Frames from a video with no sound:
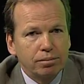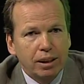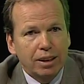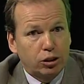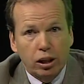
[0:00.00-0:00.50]

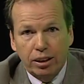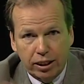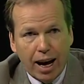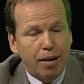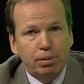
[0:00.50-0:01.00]
it's
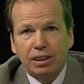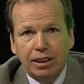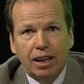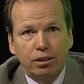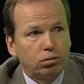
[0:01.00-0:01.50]
happened
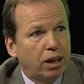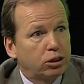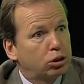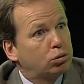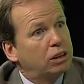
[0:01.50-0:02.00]
in other
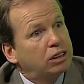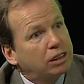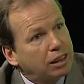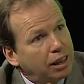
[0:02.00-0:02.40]
registries